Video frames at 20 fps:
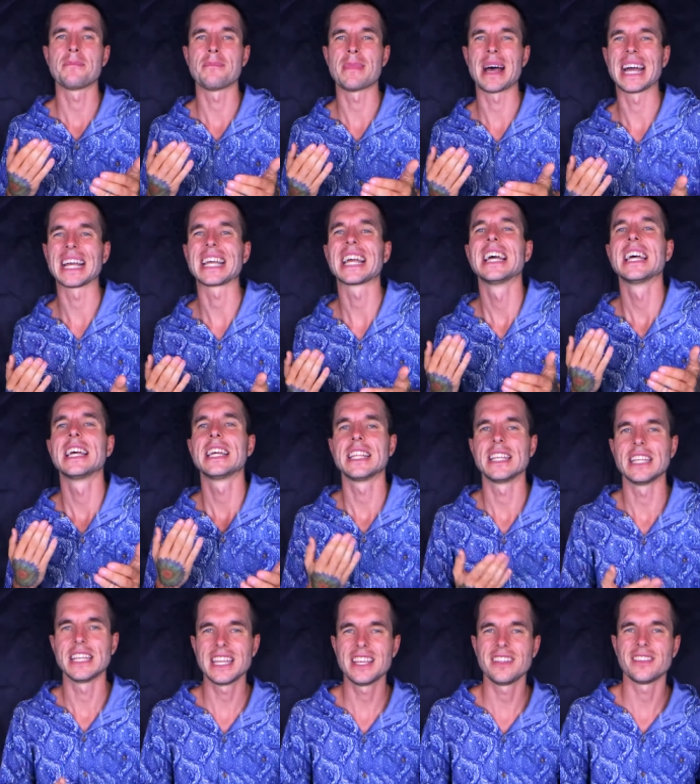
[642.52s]

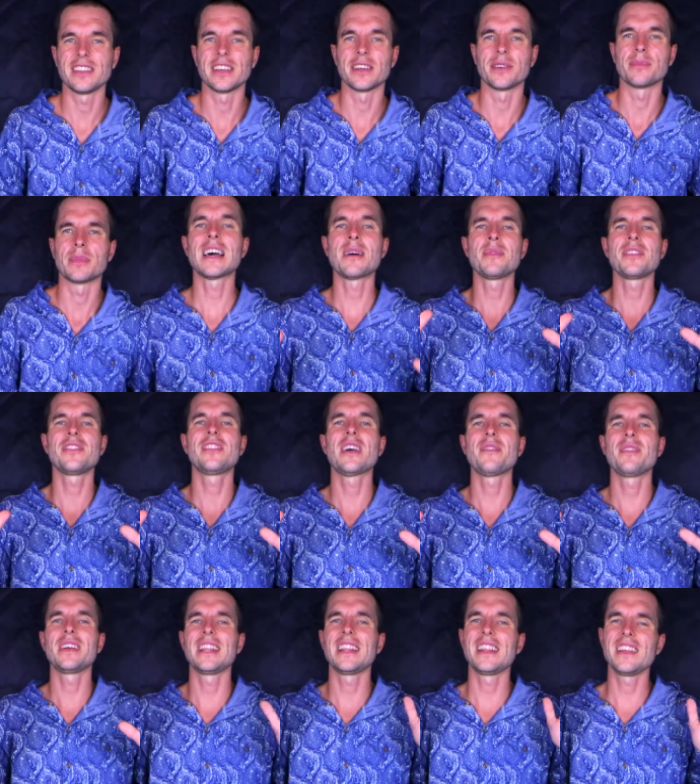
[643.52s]
magnesium Number
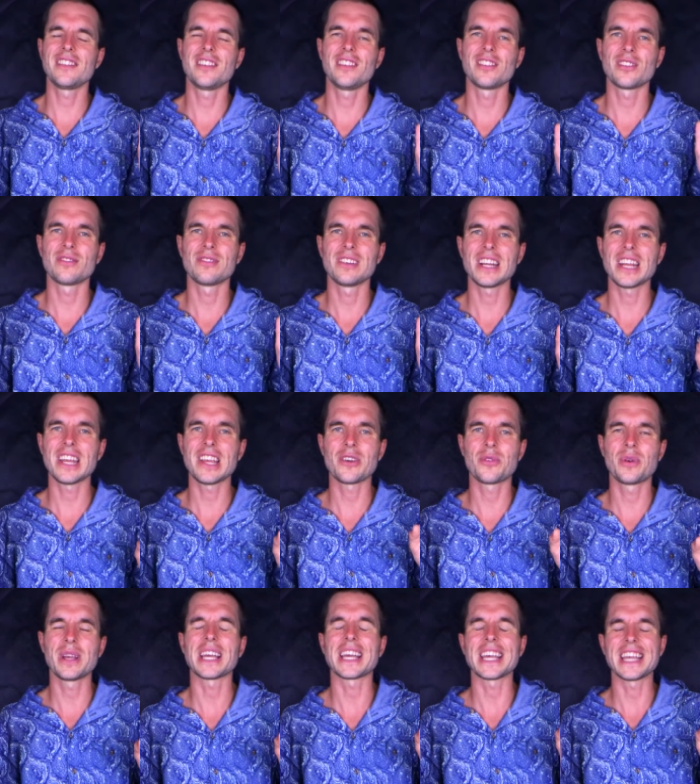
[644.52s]
seven, and this is a really
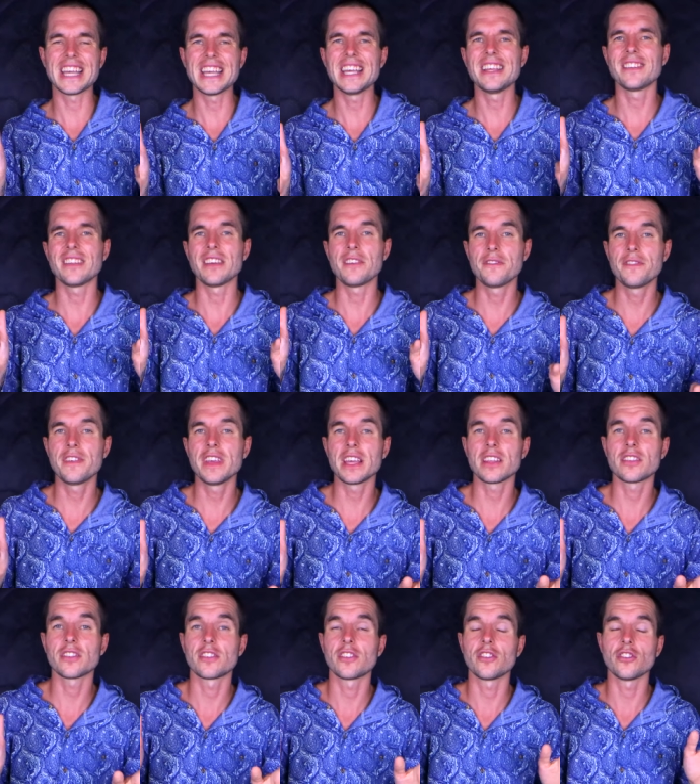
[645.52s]
quick, easy
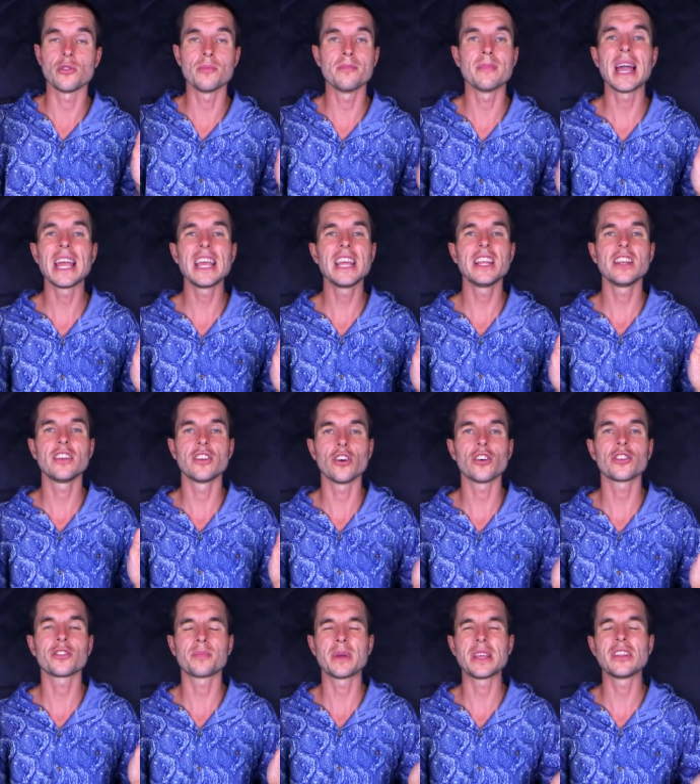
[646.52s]
fix, you may
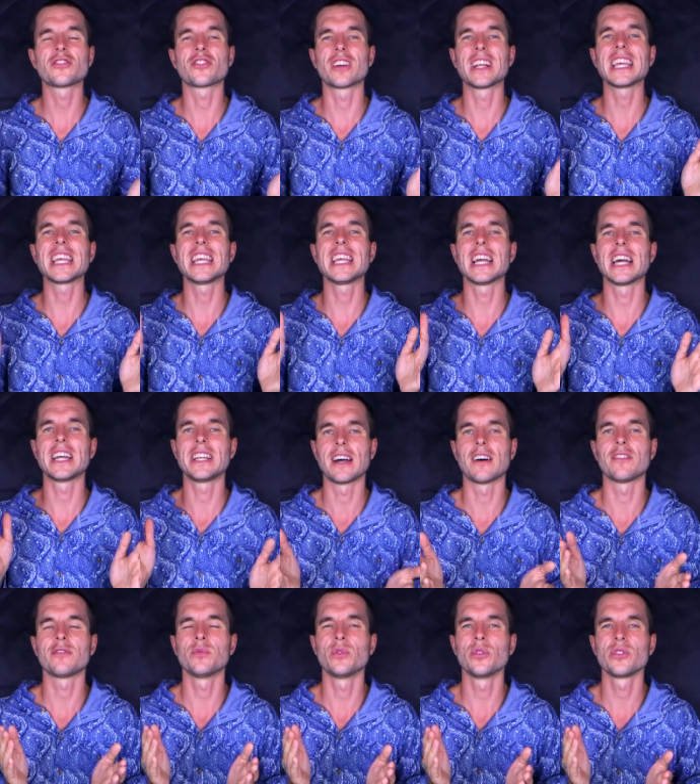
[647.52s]
not be drinking
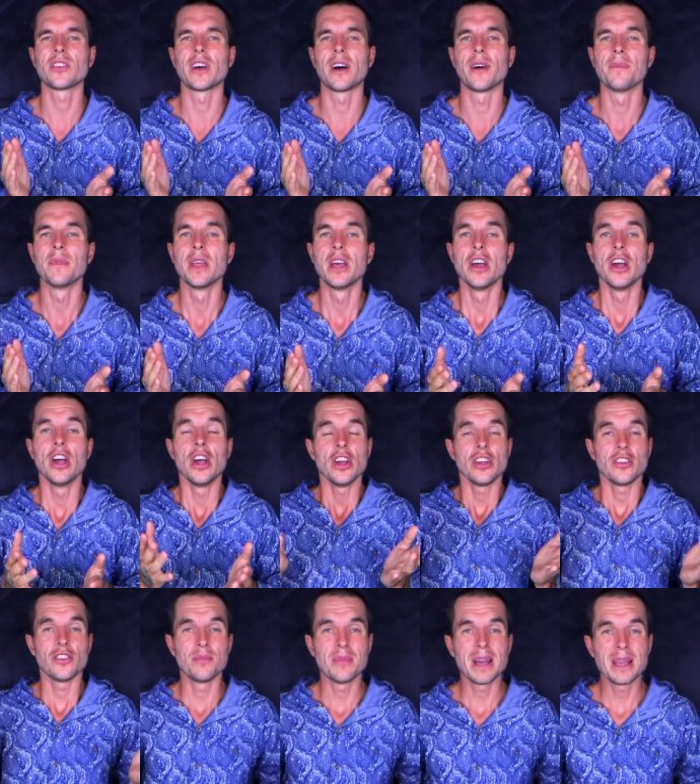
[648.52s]
enough water.
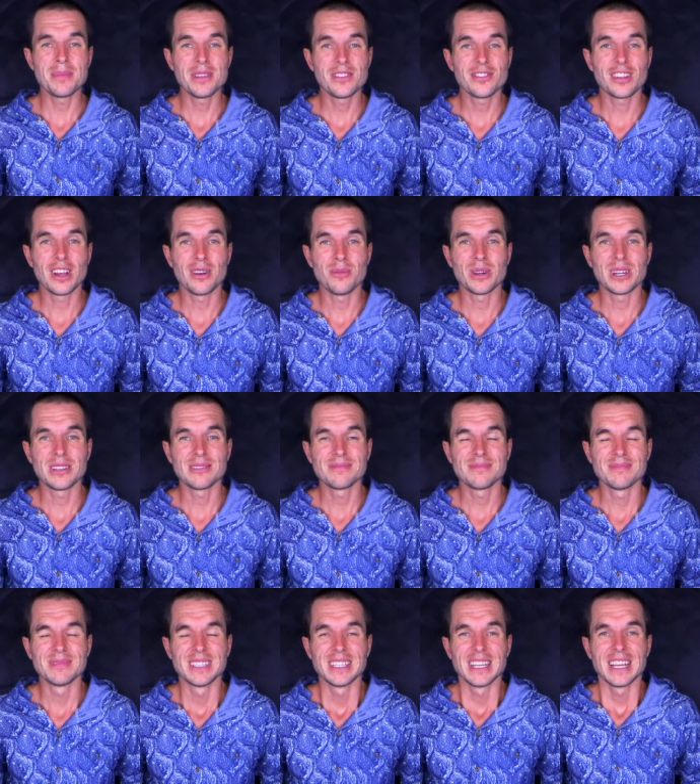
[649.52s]
You may be someone
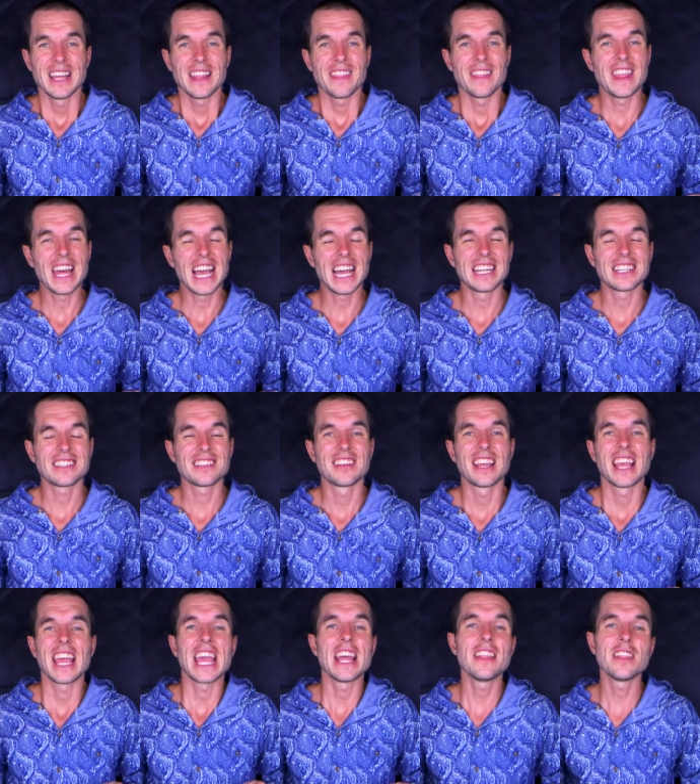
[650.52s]
that
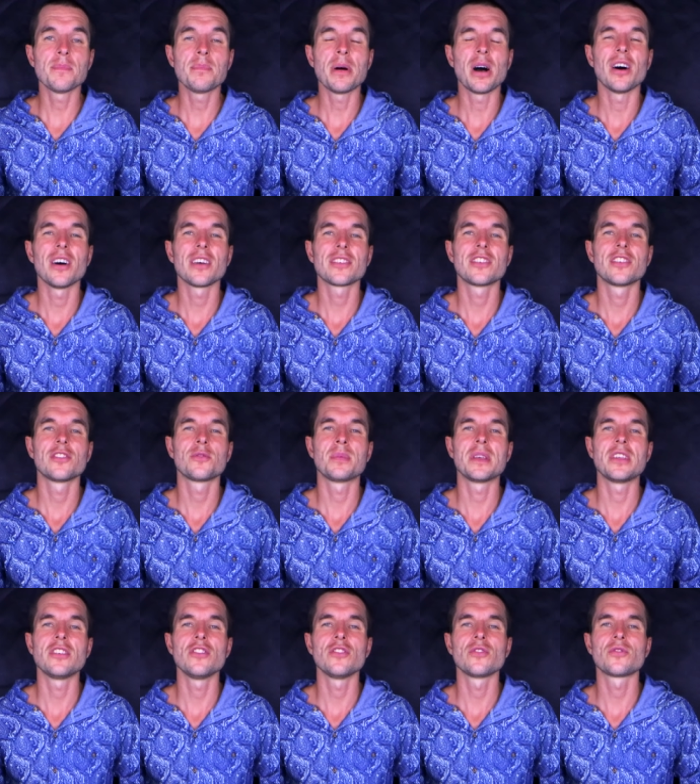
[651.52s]
in the past has
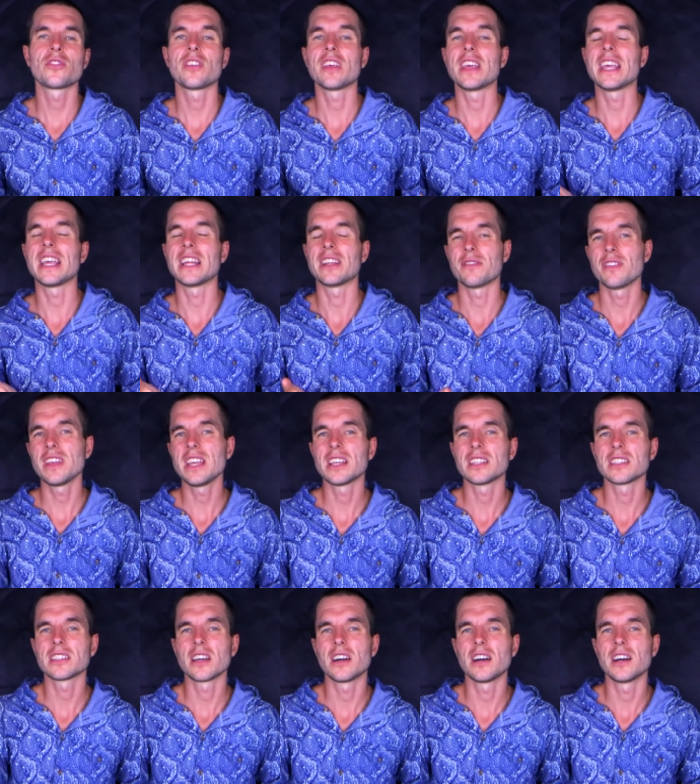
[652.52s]
been used to eating a
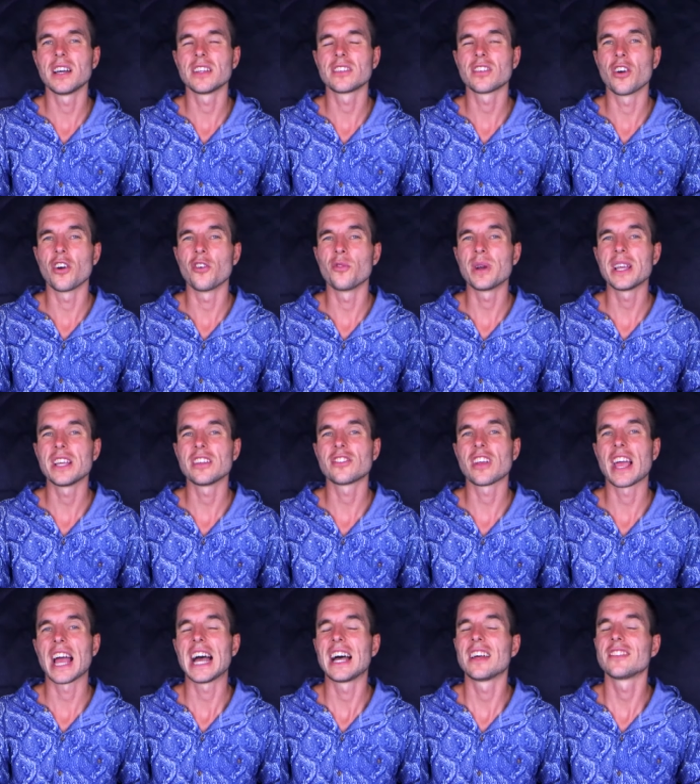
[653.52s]
vegan diet which
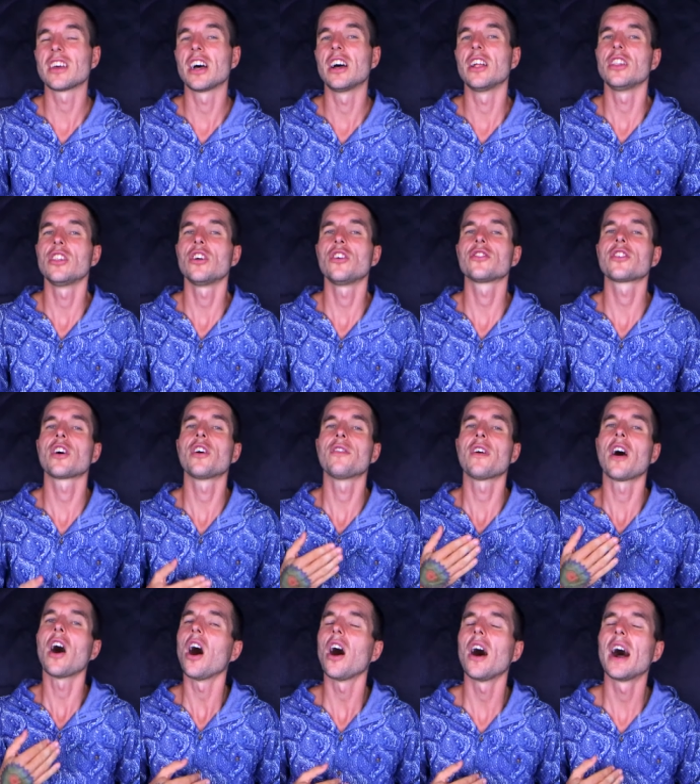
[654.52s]
has a lot of
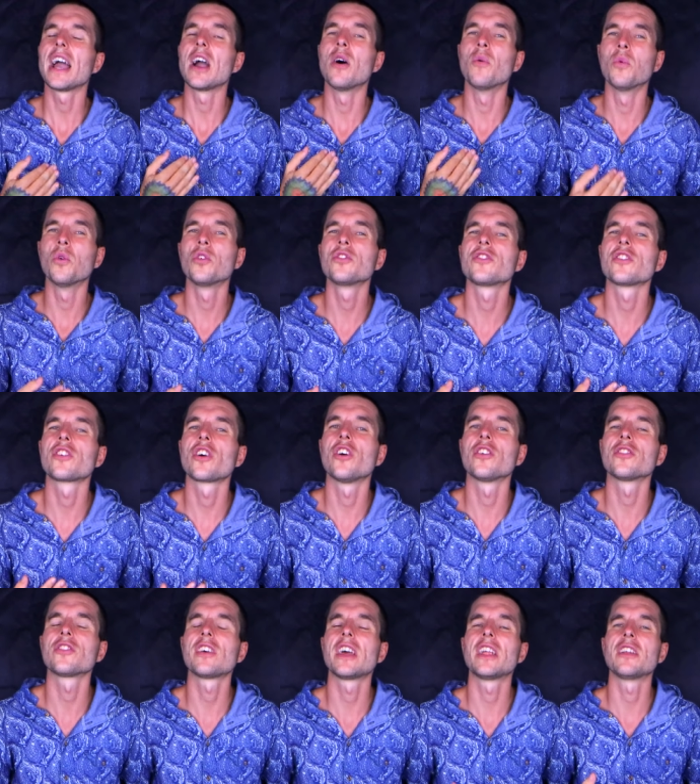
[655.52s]
high water
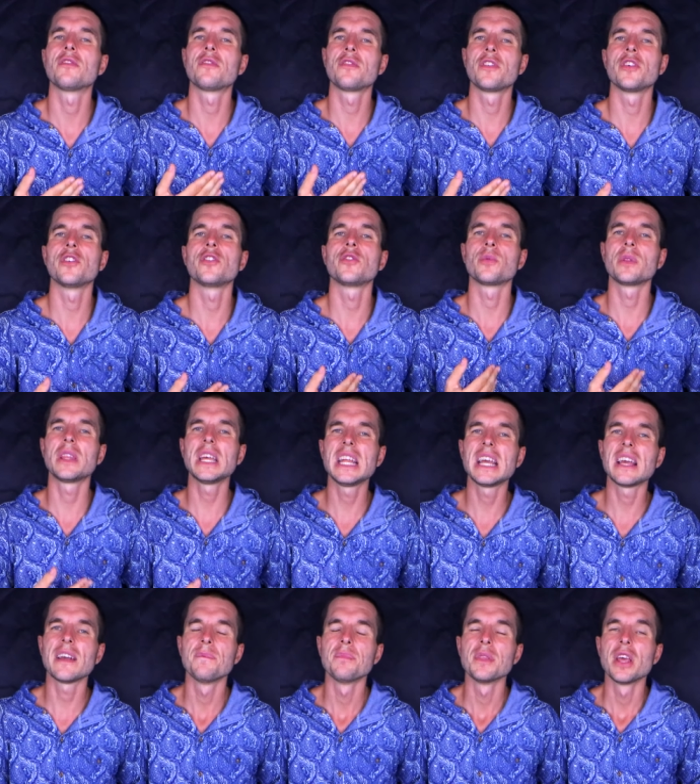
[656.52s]
content foods within
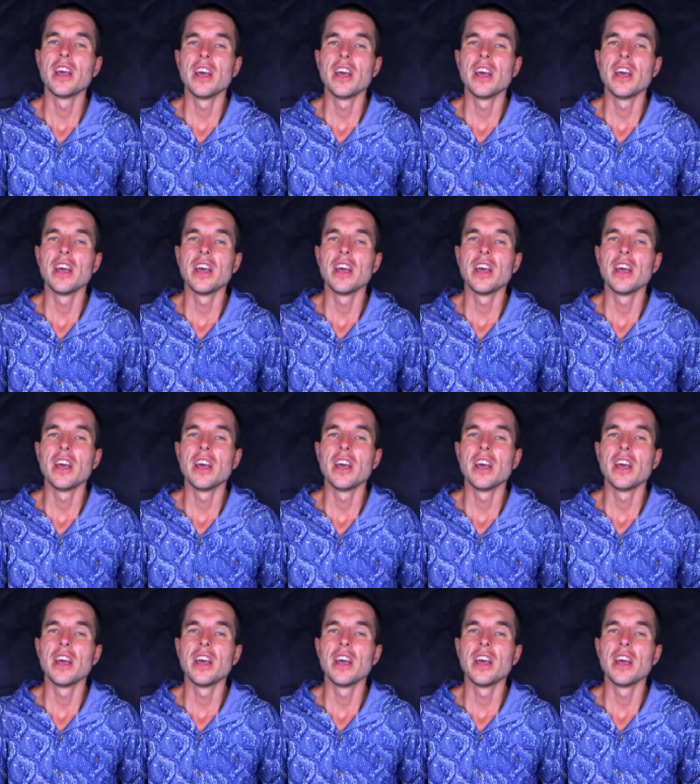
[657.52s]
it.